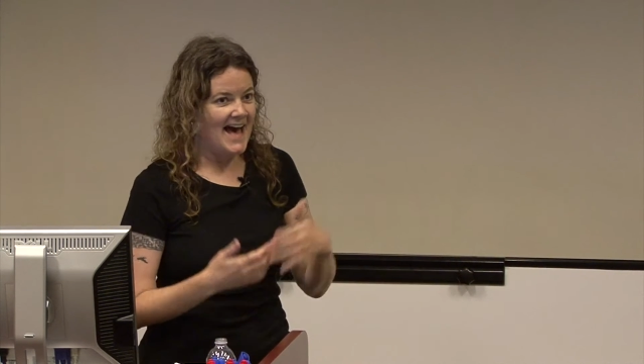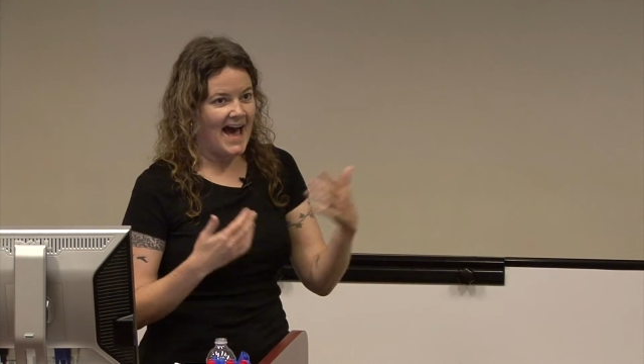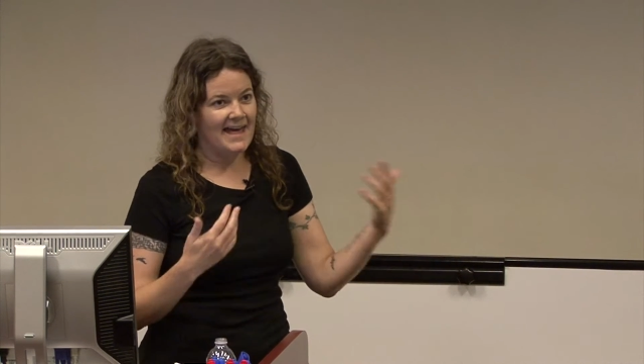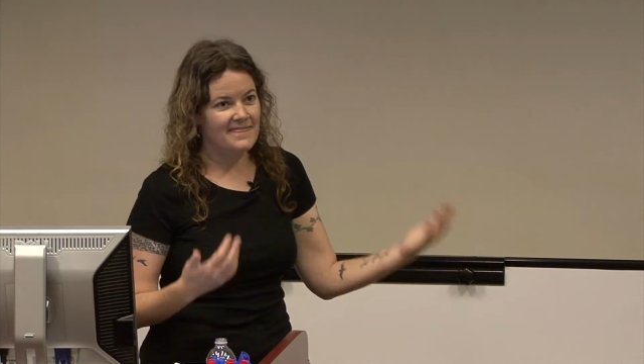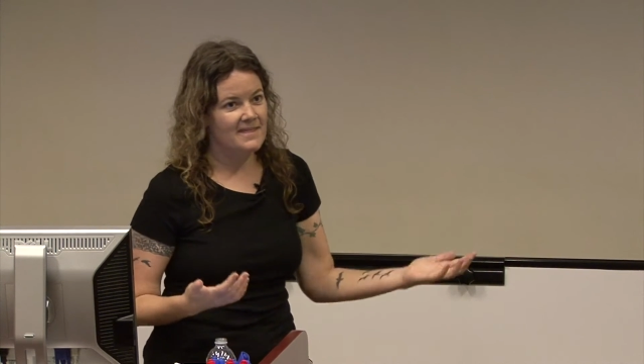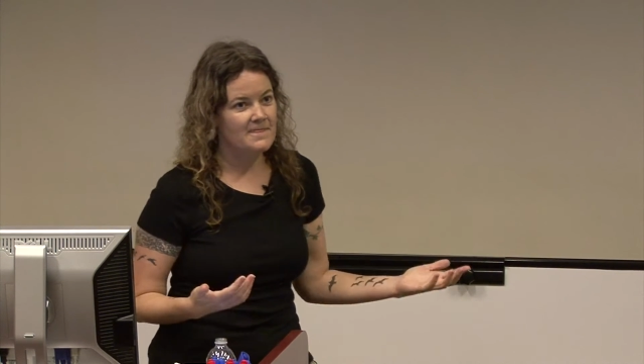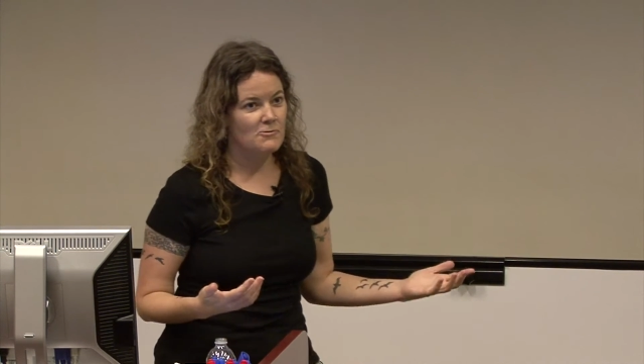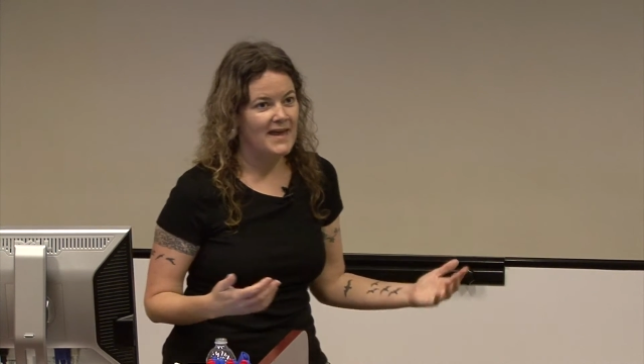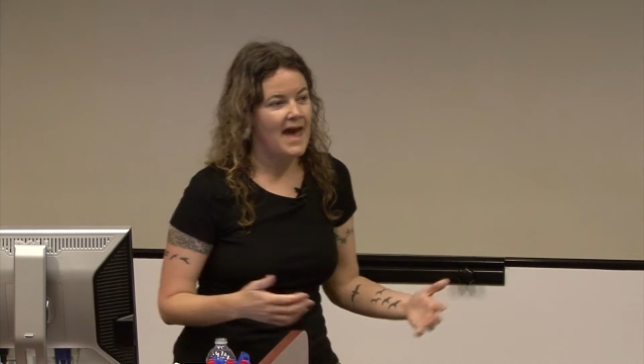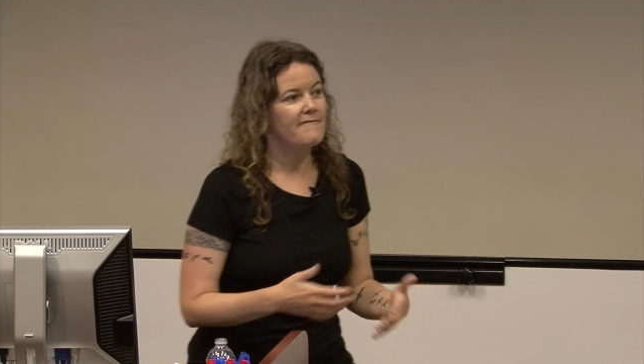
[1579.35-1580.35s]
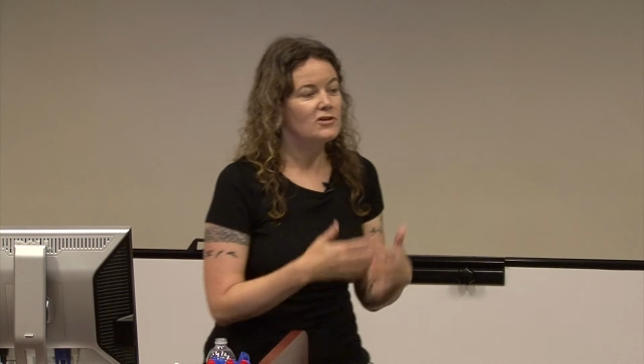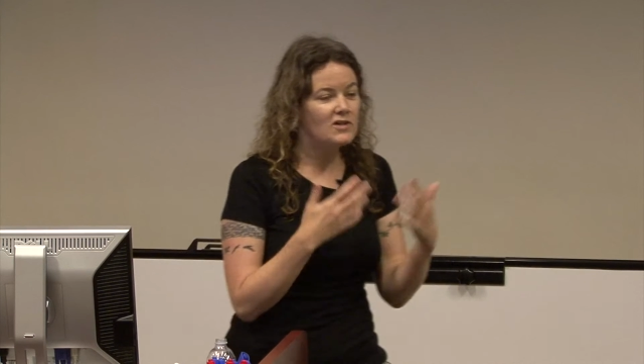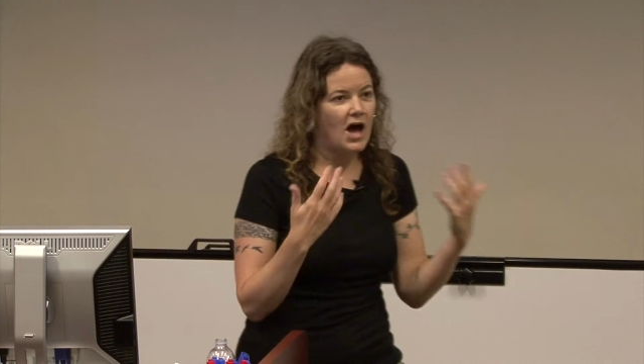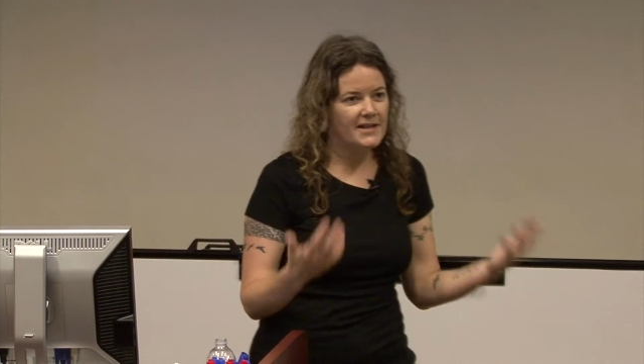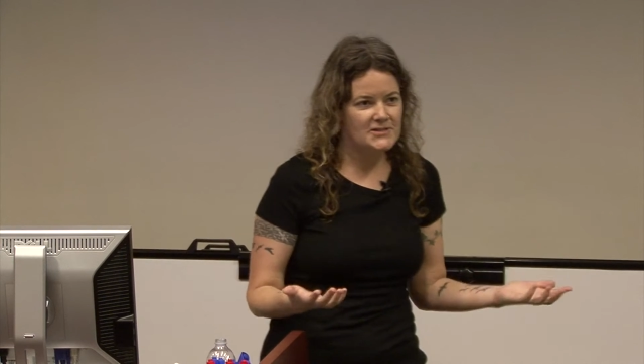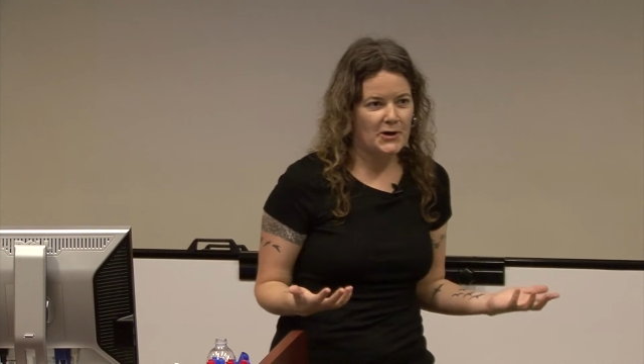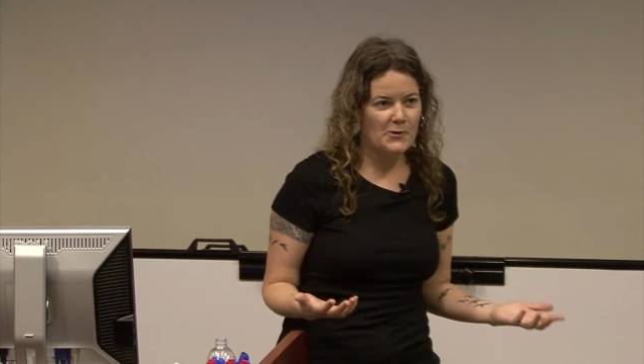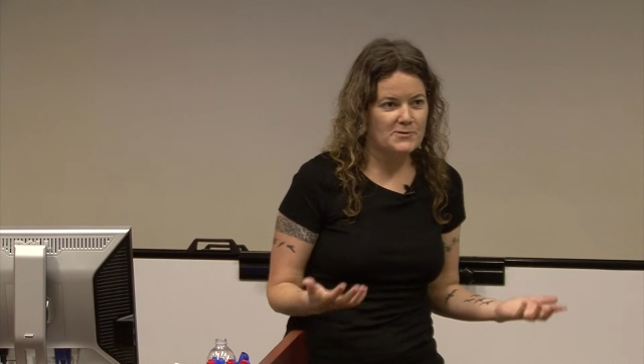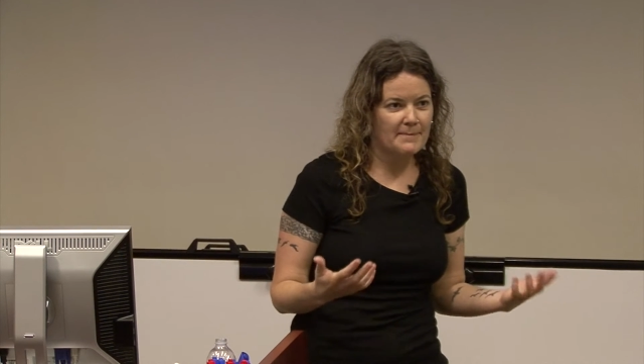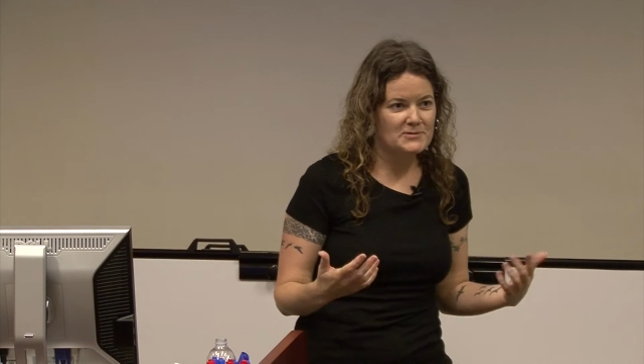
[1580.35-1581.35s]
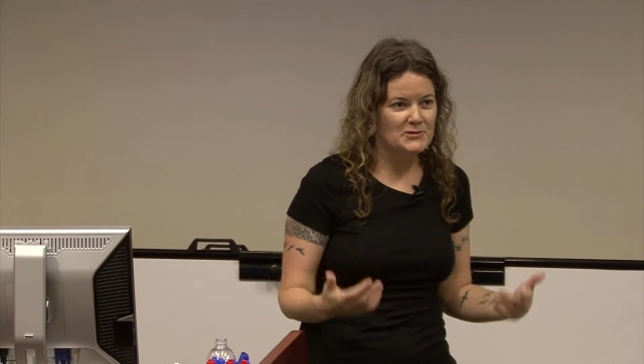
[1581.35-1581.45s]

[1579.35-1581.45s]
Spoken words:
I think that we have a lot to own up